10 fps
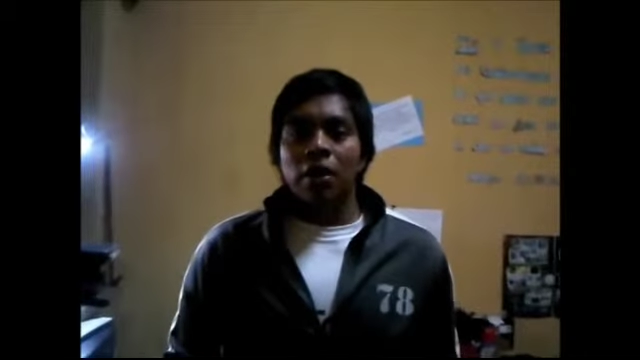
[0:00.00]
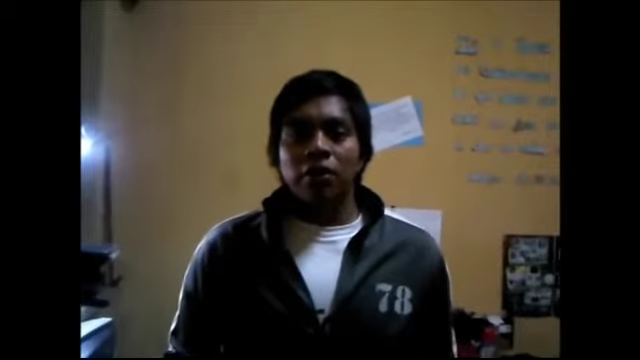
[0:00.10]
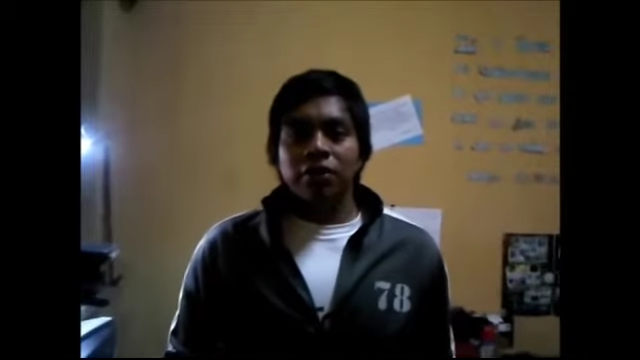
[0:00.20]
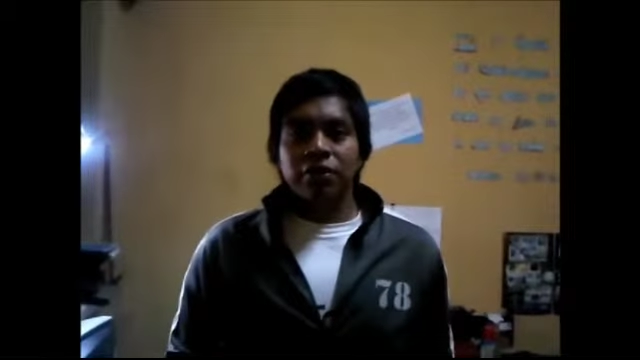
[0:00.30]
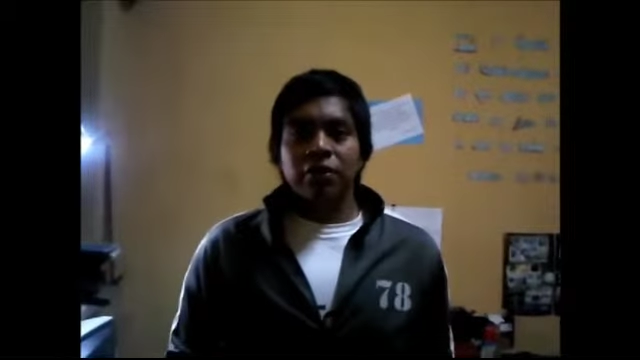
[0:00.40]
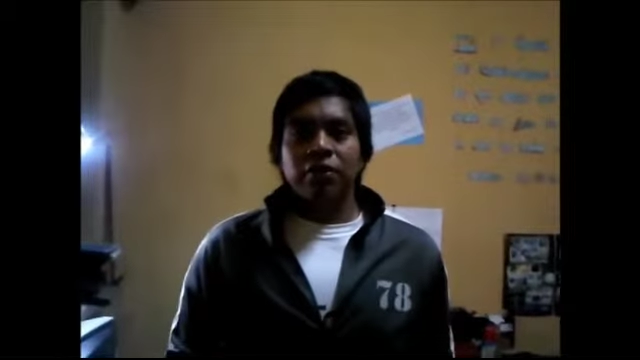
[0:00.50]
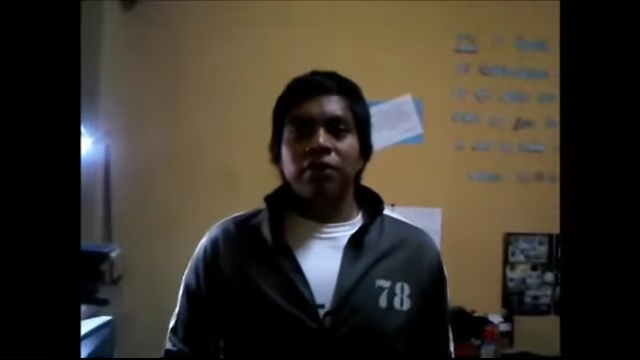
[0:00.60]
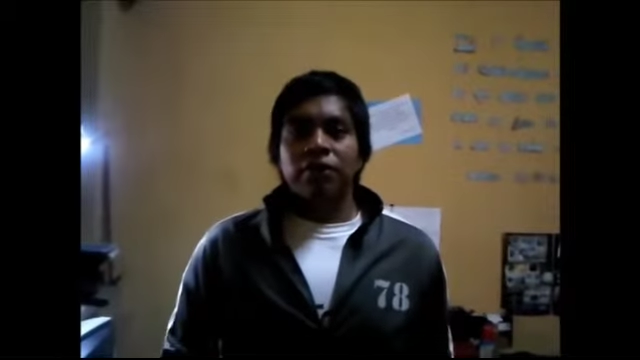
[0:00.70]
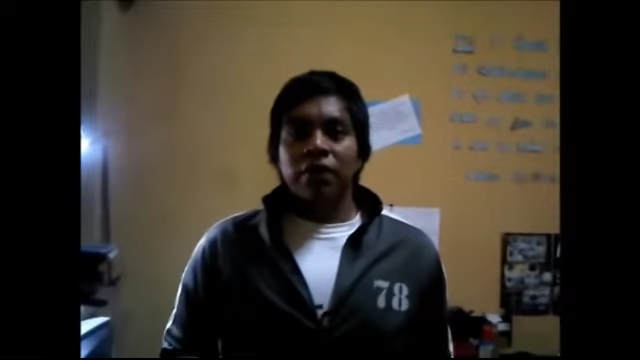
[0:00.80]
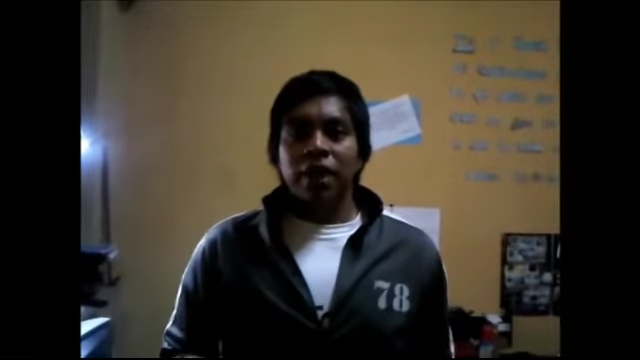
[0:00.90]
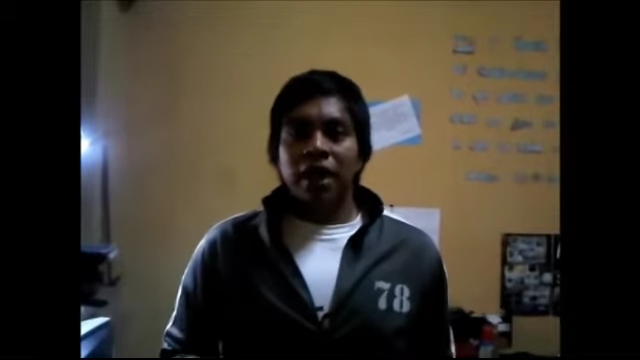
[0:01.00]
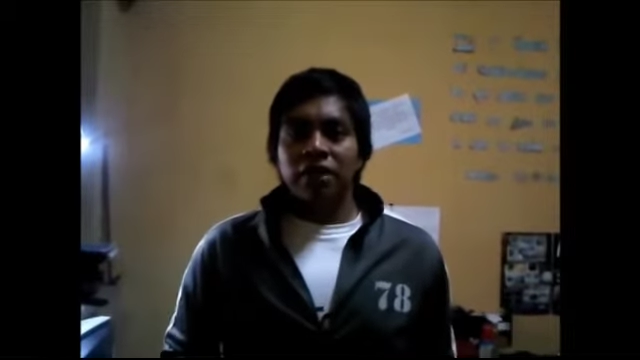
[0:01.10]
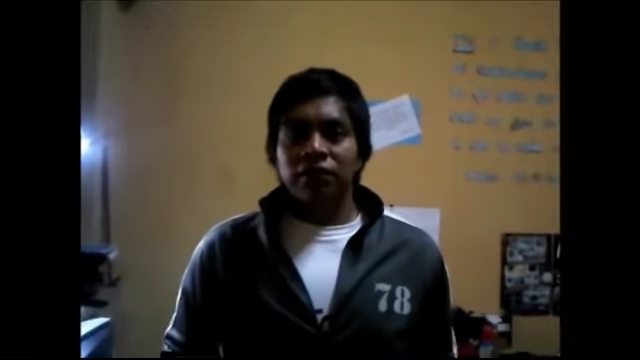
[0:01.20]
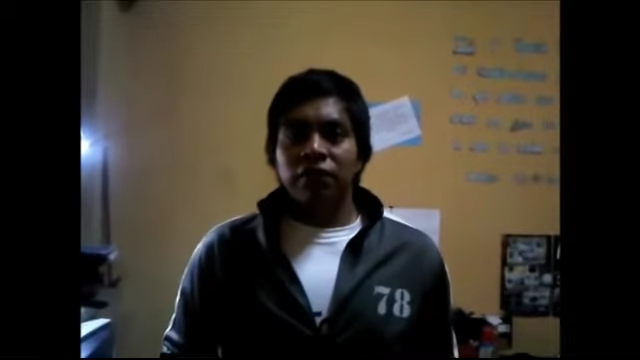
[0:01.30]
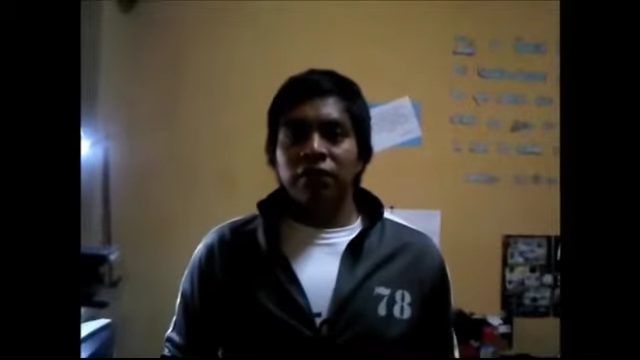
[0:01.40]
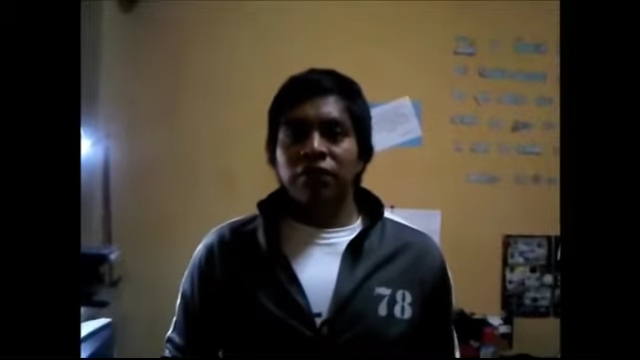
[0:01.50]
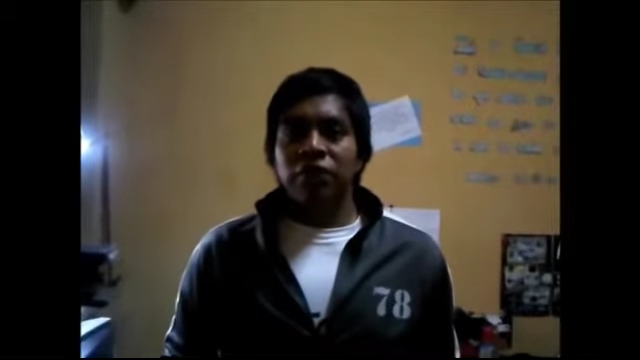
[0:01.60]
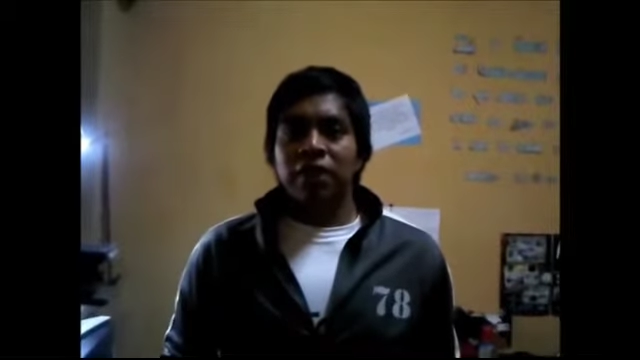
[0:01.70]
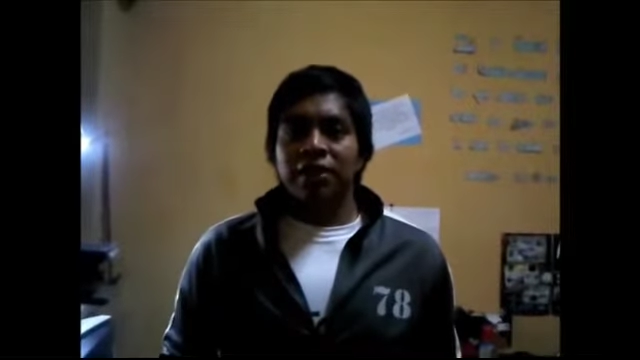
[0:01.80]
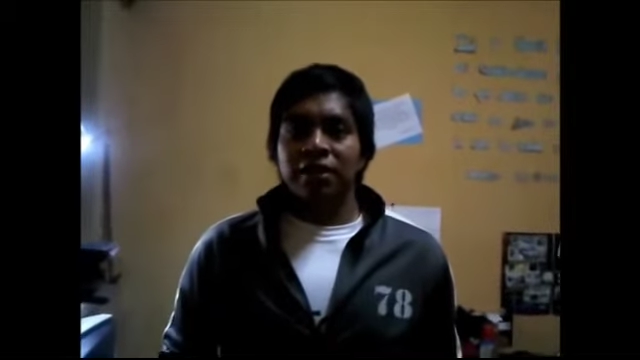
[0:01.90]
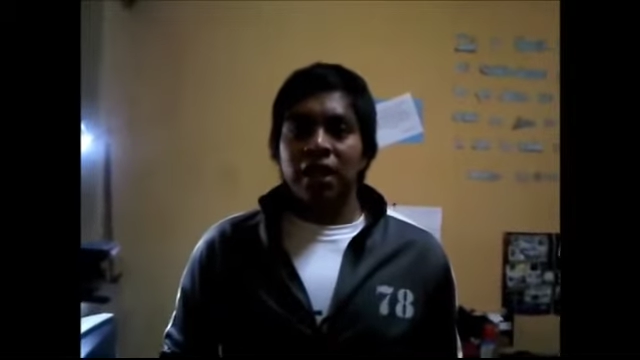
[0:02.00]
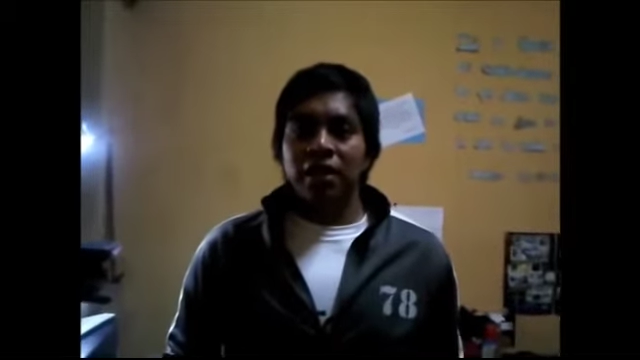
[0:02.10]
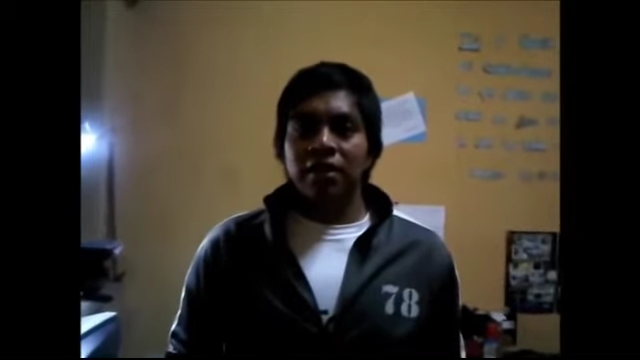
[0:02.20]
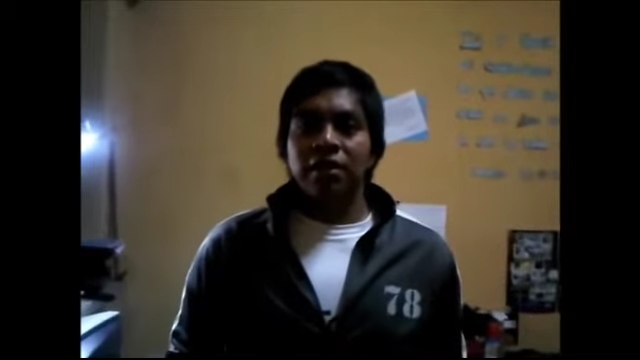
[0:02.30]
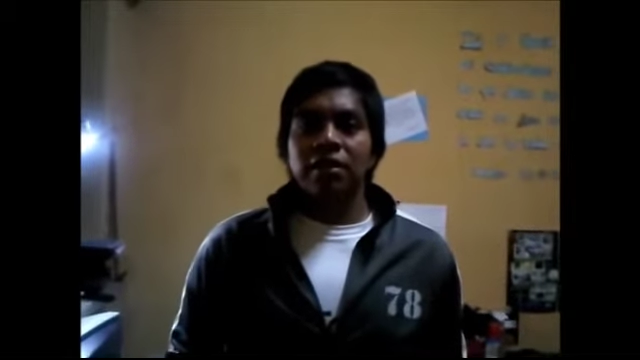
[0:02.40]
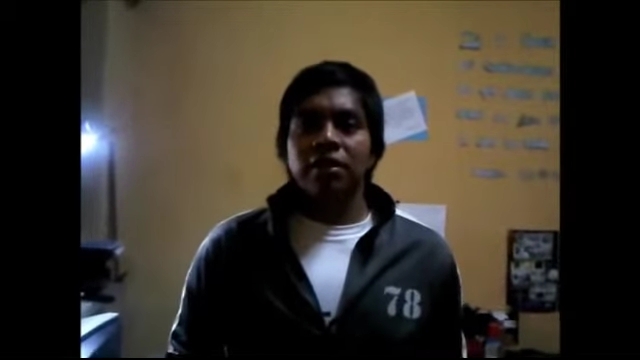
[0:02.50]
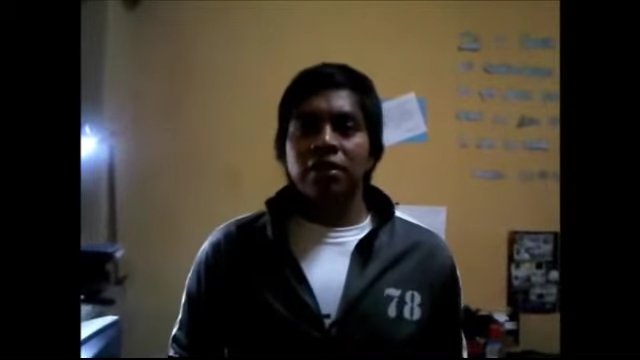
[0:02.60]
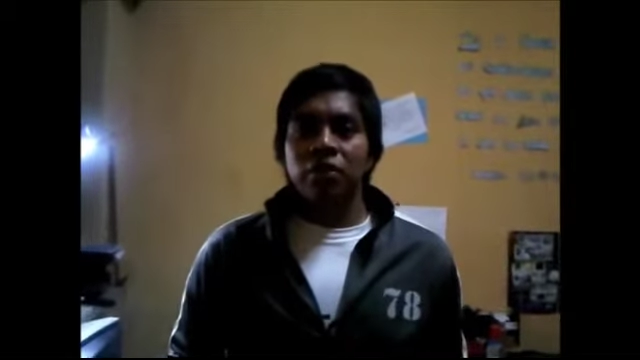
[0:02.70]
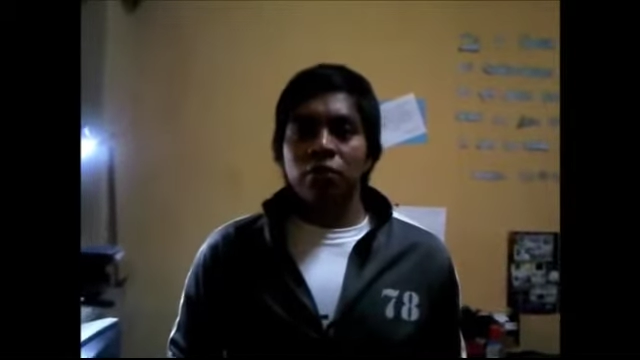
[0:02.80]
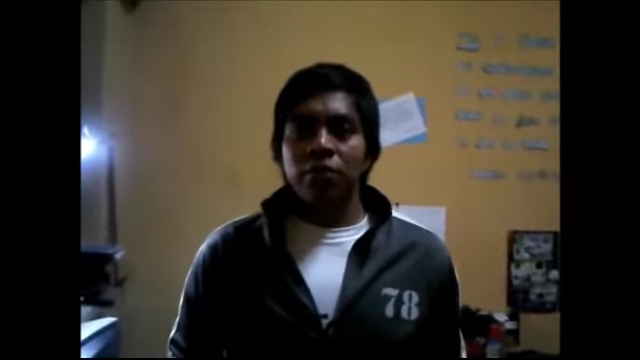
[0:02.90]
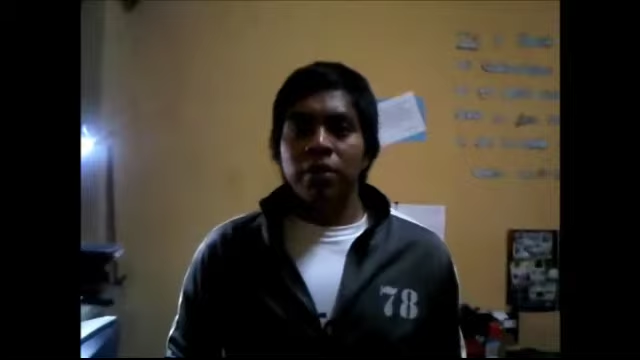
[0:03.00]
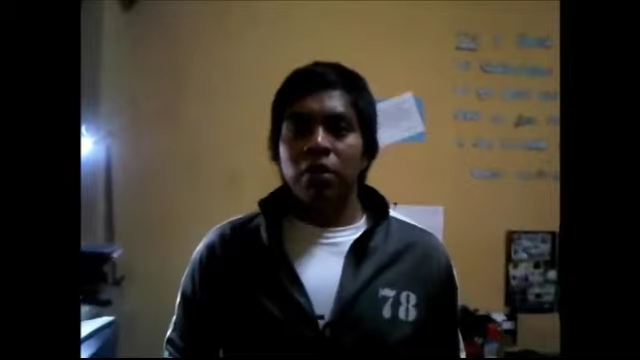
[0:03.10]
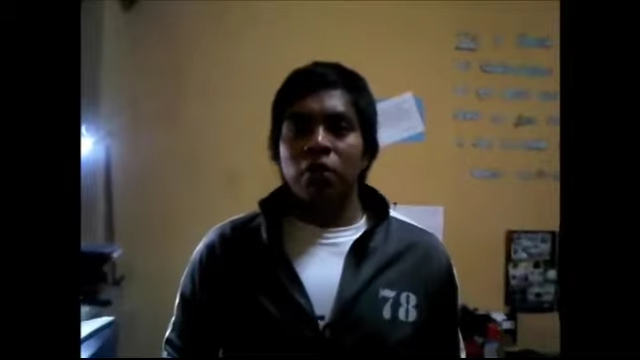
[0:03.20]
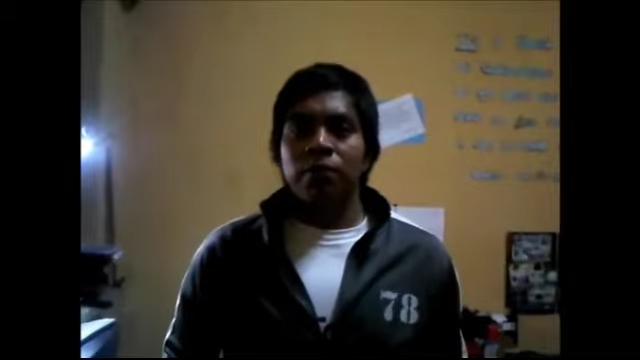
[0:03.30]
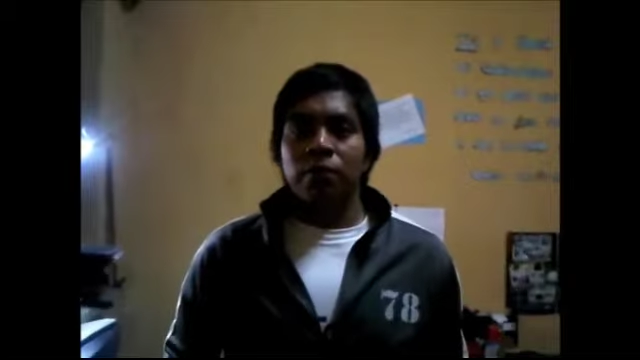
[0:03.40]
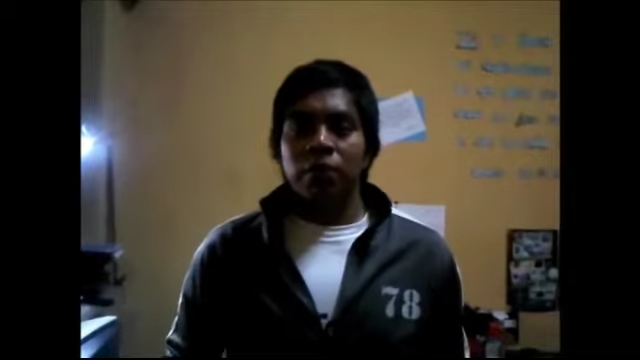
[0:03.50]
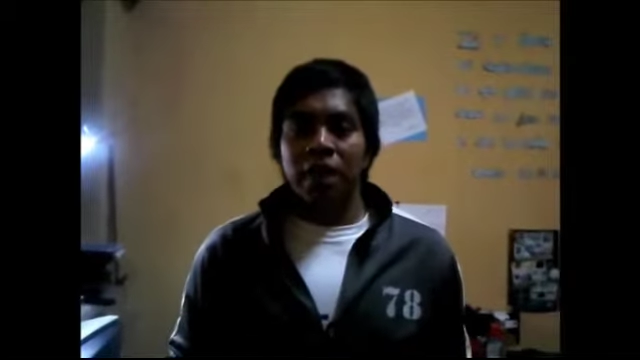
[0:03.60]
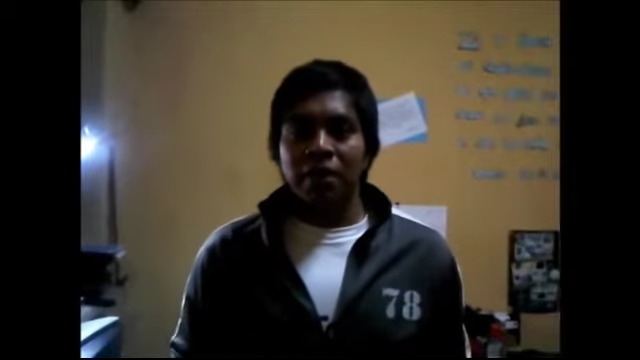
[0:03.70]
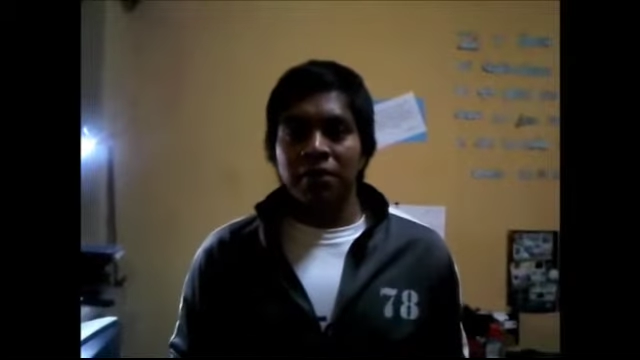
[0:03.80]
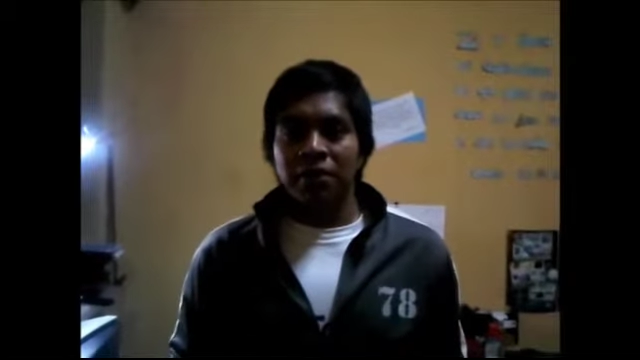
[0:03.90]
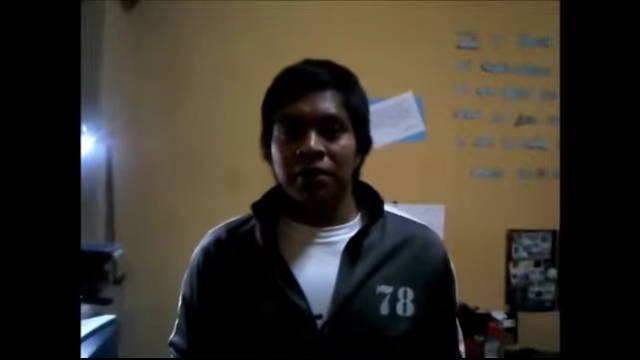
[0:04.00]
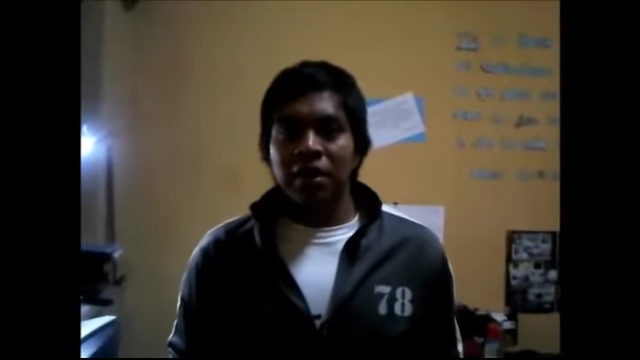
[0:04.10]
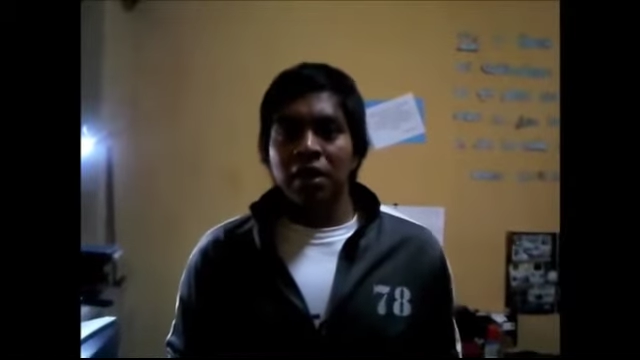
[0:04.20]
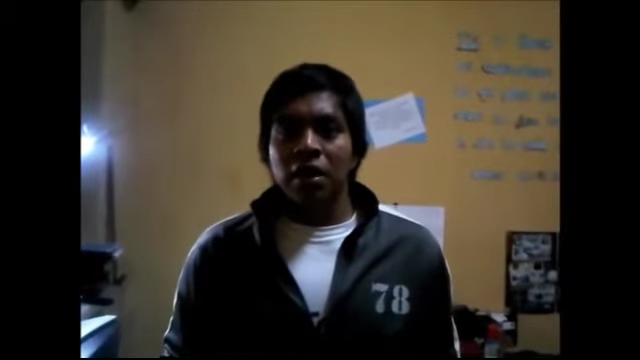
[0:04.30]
Also, for each function assigned the number of programmers